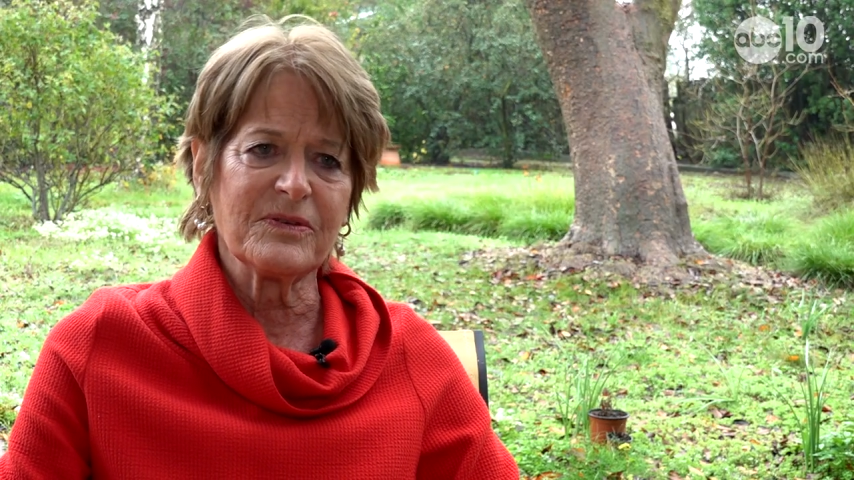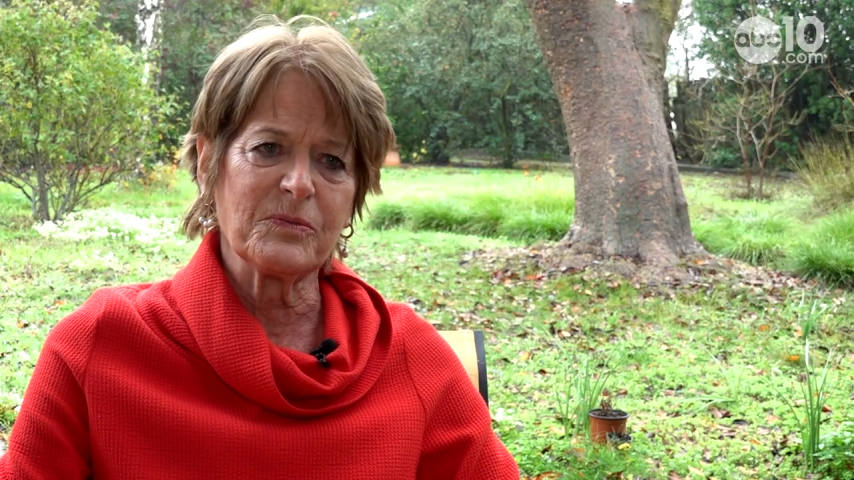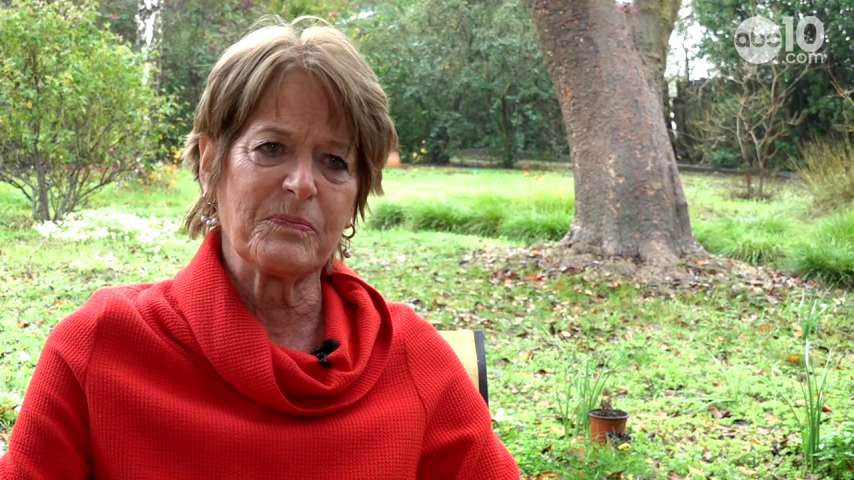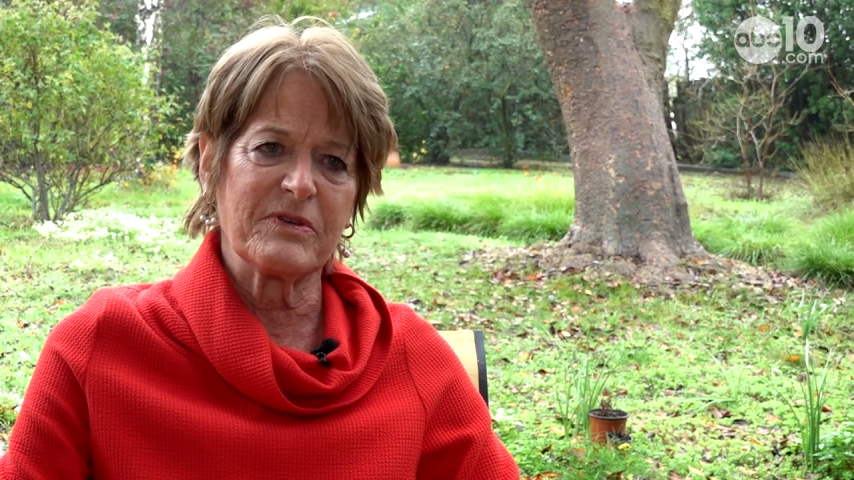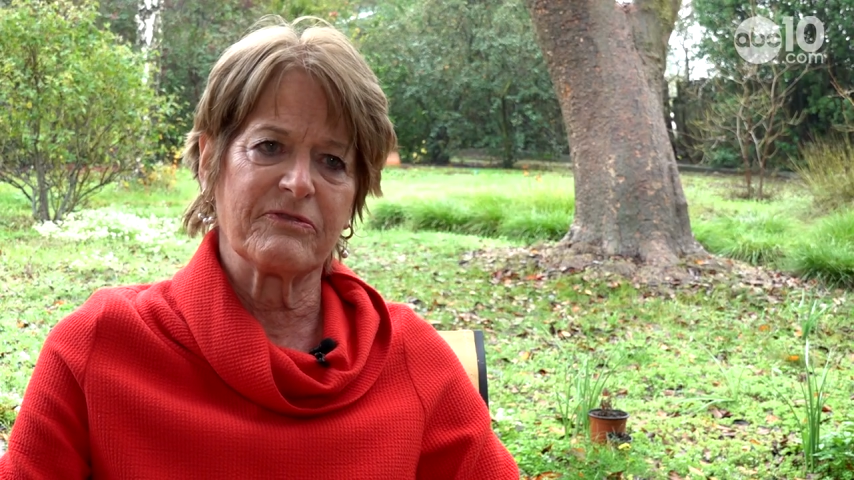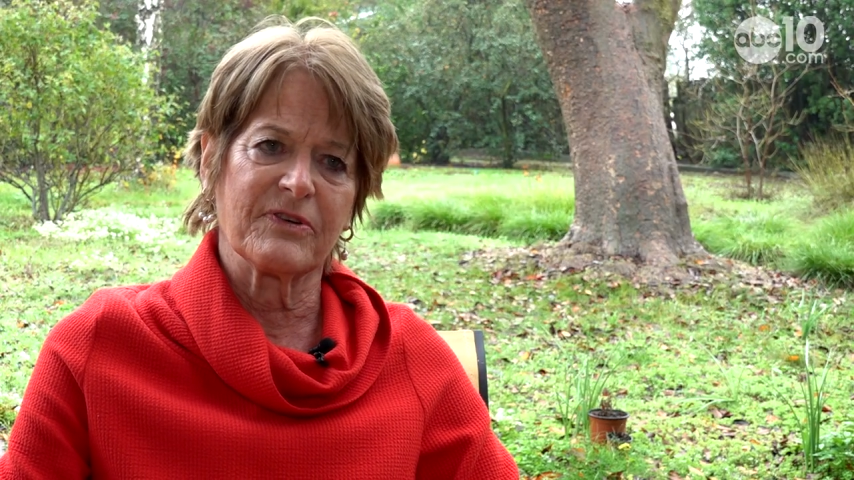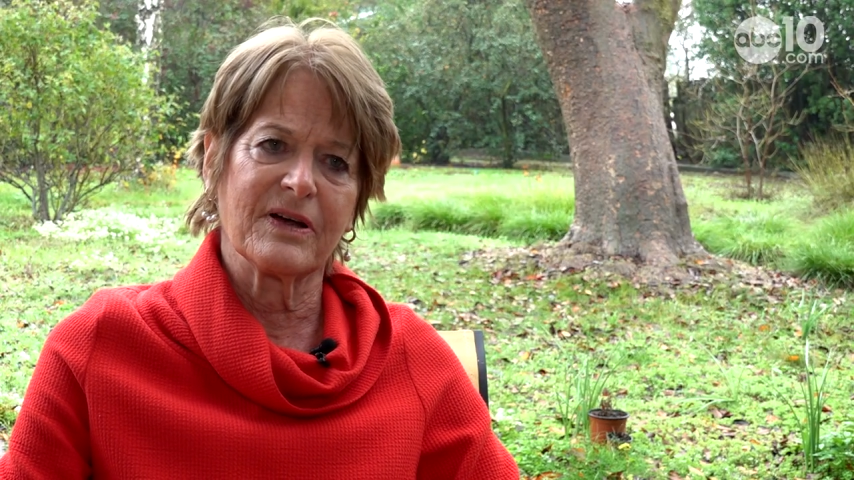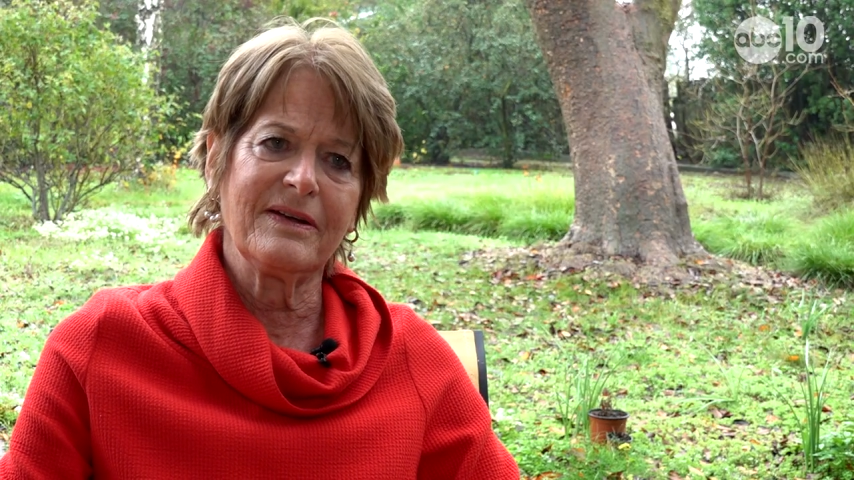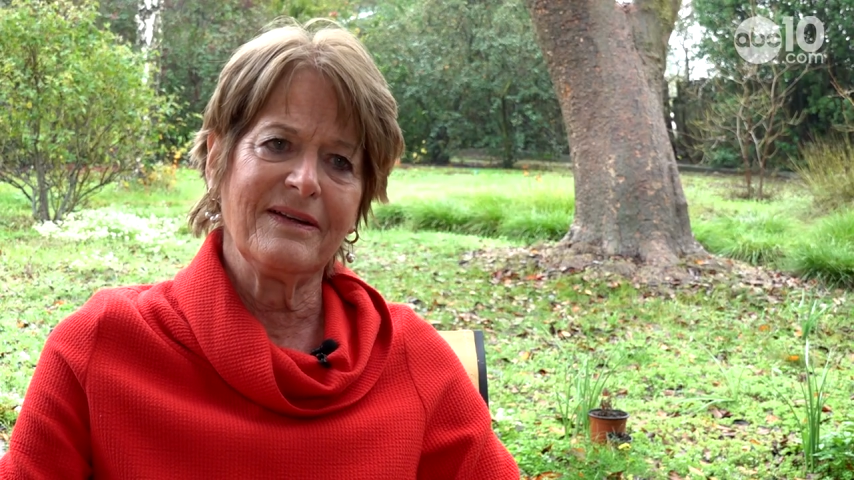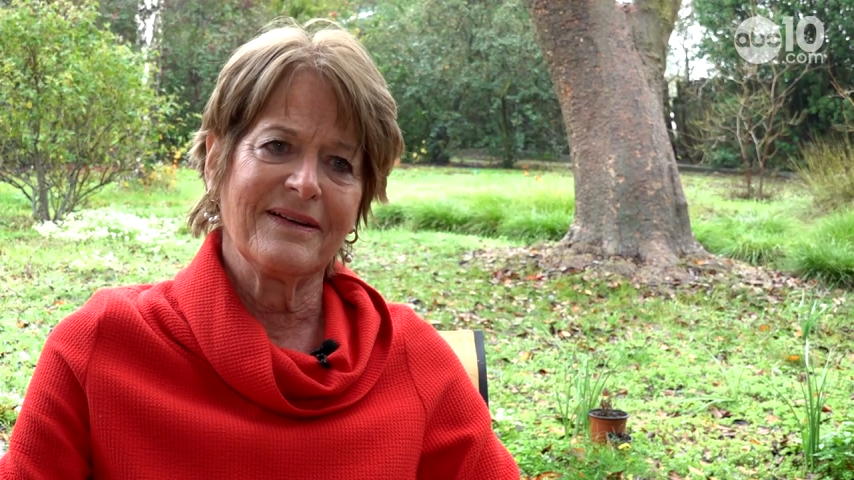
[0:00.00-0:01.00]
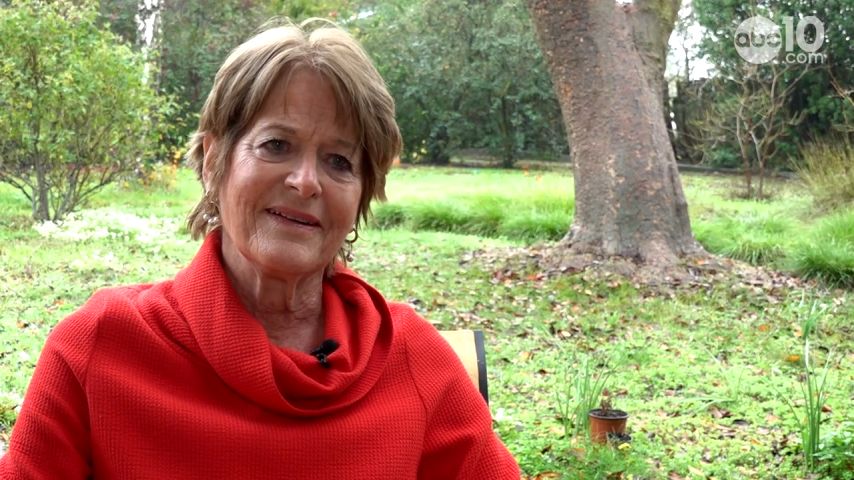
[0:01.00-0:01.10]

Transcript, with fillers: that would be fun.